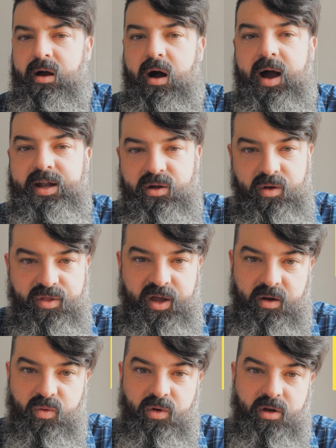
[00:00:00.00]
I don't
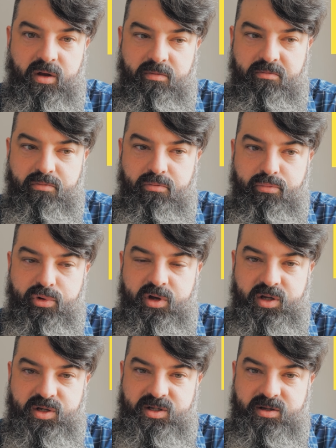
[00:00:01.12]
think it would
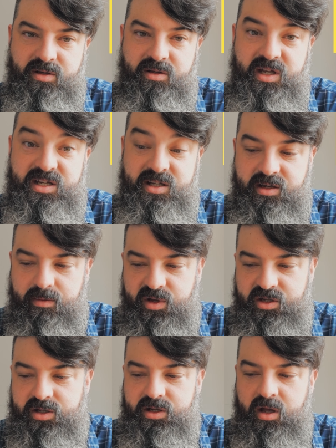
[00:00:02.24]
produce decent
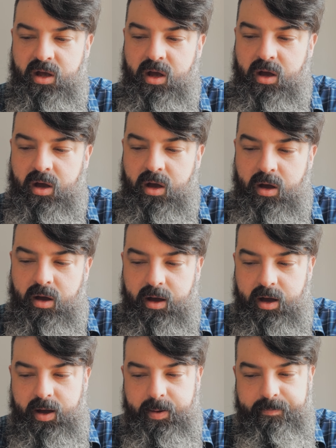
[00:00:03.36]
images.
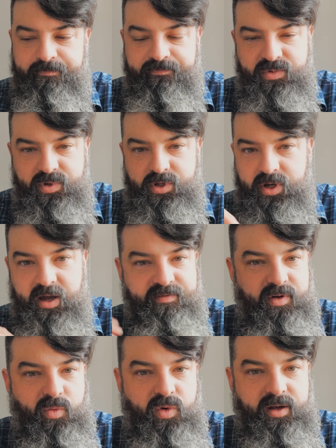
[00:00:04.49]
So I gave
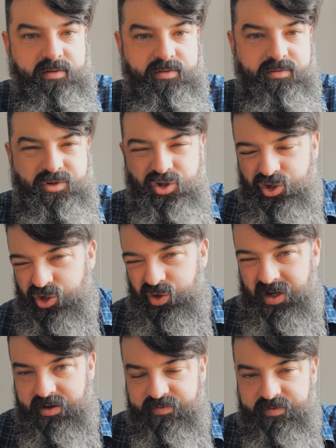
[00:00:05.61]
it 1 to
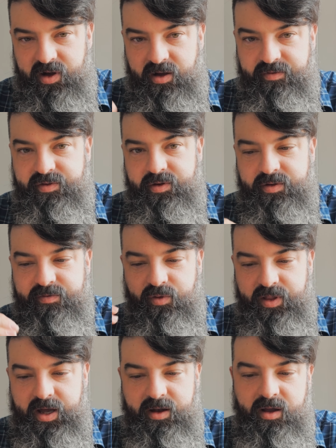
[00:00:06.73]
2 out of 5 for
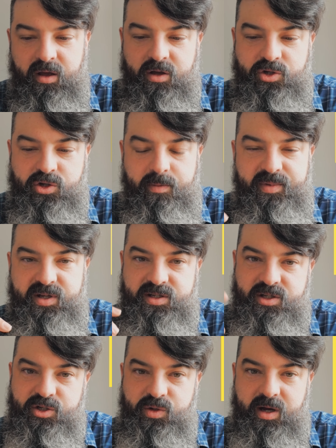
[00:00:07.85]
that.
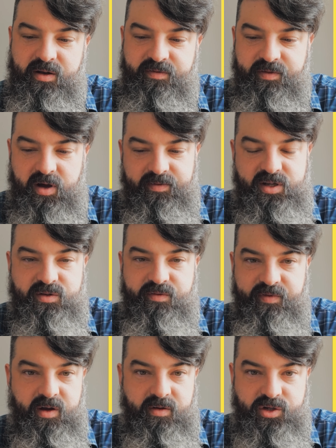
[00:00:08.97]
Sharpness, 2 out of 5. It's not
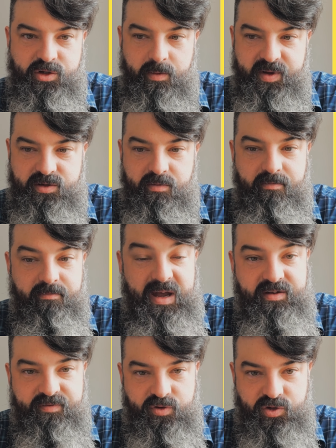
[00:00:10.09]
very sharp. It's not
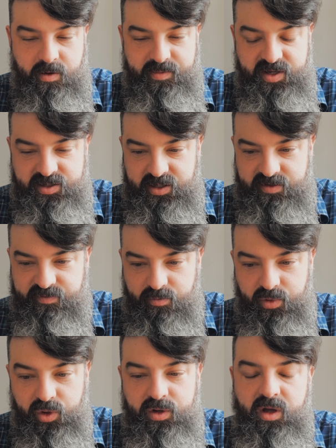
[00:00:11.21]
meant for sharpness. It's for
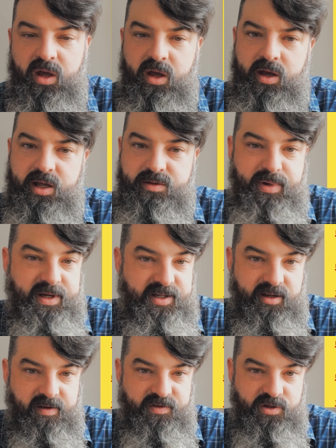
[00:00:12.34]
mood. It's butter
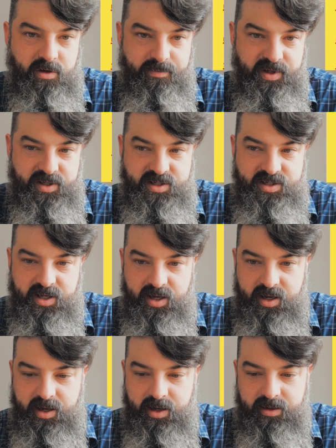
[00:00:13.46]
knife sharp. It's
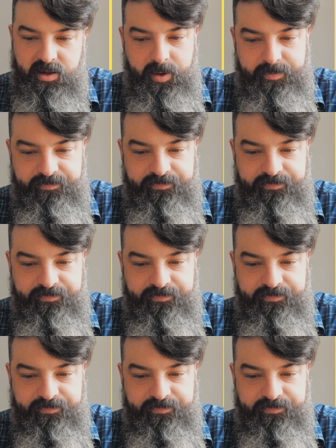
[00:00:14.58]
yeah,